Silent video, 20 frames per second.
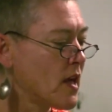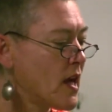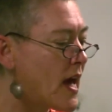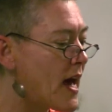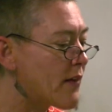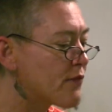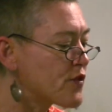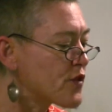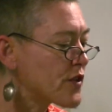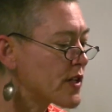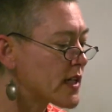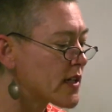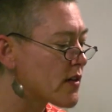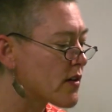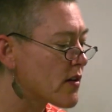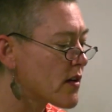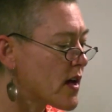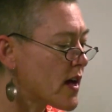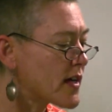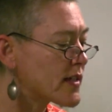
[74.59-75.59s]
After
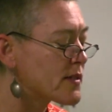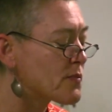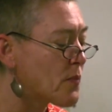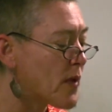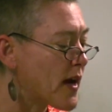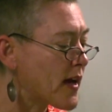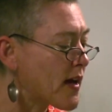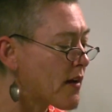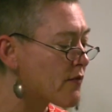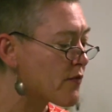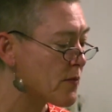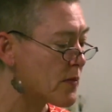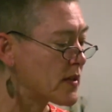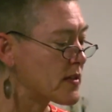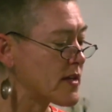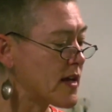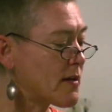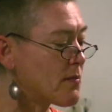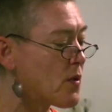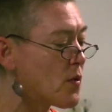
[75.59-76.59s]
dinner, I sprang up from
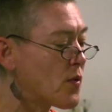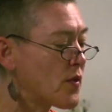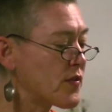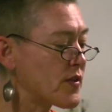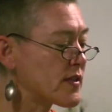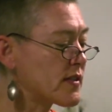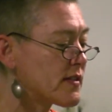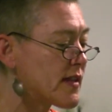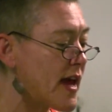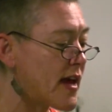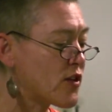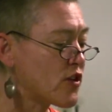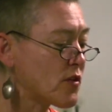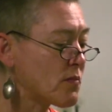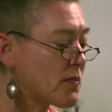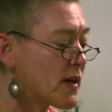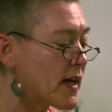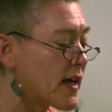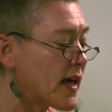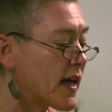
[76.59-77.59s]
the table with the stash
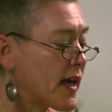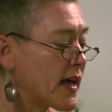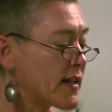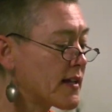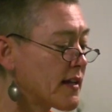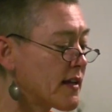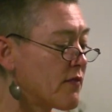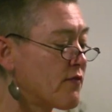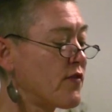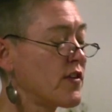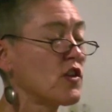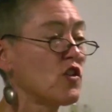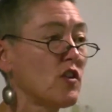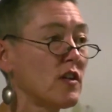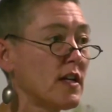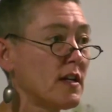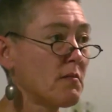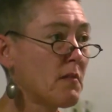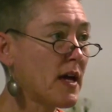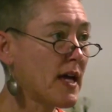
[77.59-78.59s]
in my hand and a
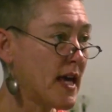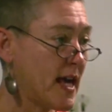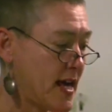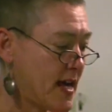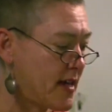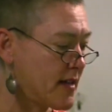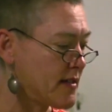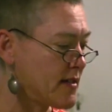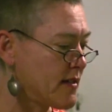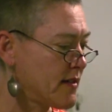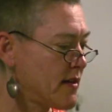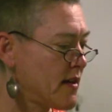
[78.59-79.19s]
vision in my head.